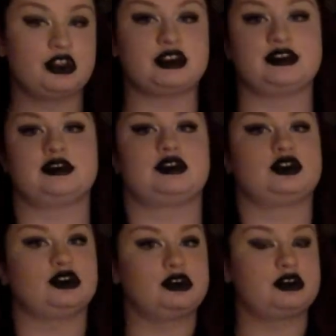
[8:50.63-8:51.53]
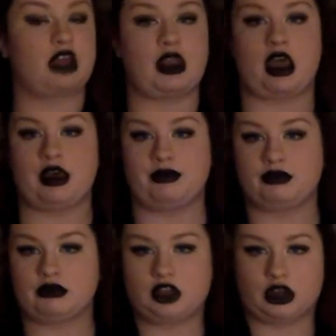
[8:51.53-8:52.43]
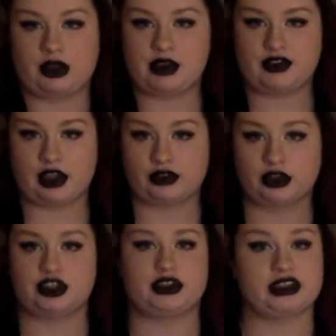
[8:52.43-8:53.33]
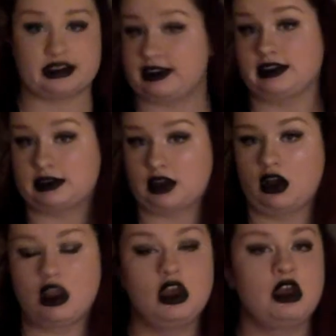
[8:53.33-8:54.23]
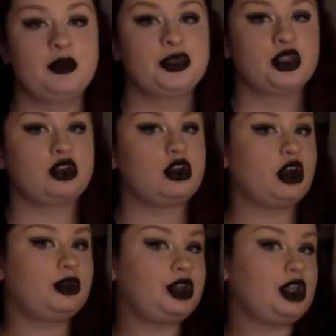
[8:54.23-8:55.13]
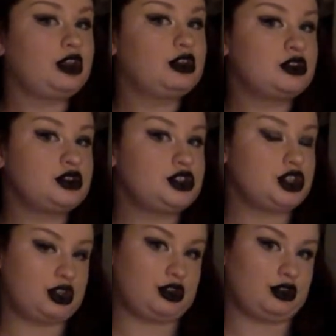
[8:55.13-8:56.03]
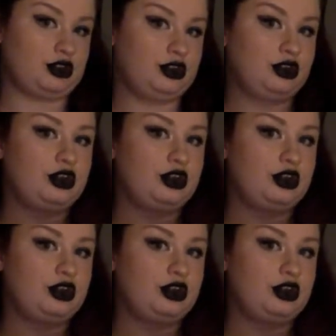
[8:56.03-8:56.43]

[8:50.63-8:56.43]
This is, and I'm giving it flourishes because it's a song. Going to.